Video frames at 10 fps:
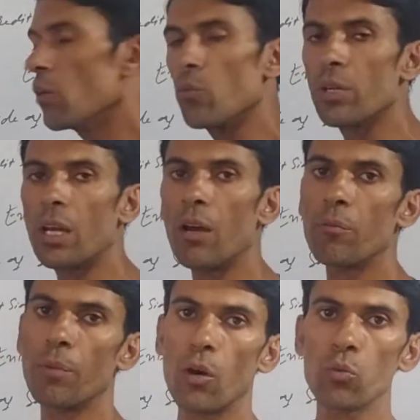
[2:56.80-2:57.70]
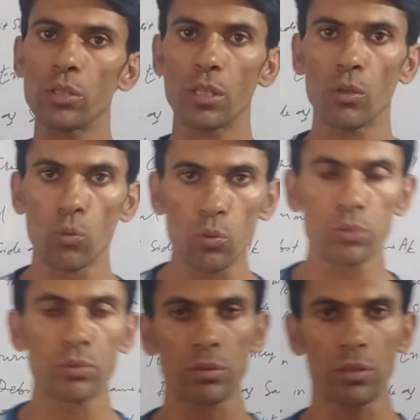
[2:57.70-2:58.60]
we have bought the
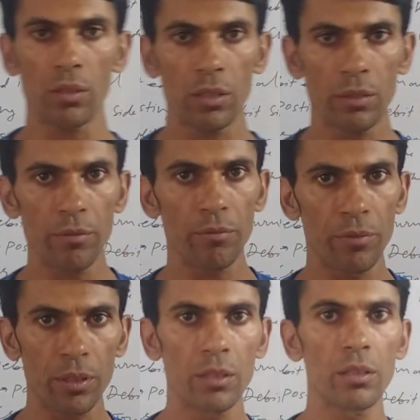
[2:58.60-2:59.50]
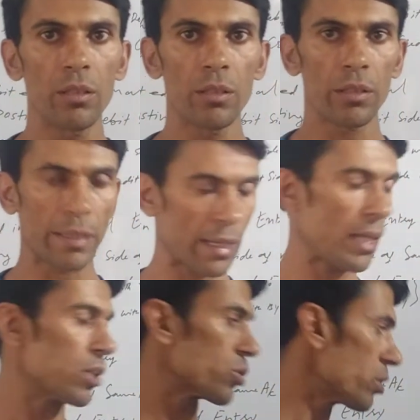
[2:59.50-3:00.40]
goods with
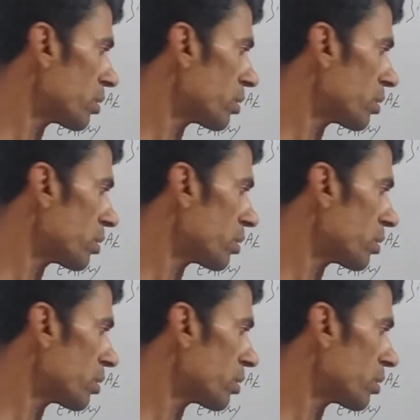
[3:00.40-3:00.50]
cash